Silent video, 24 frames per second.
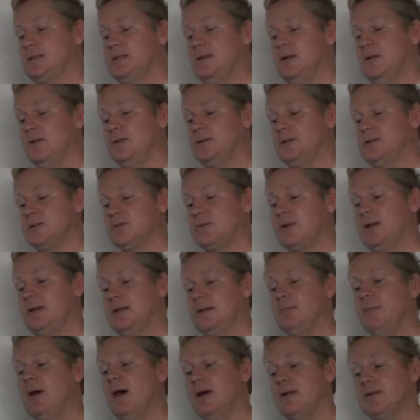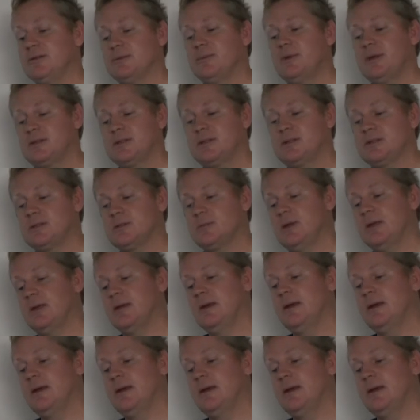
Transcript: you know, these threatening messages to me.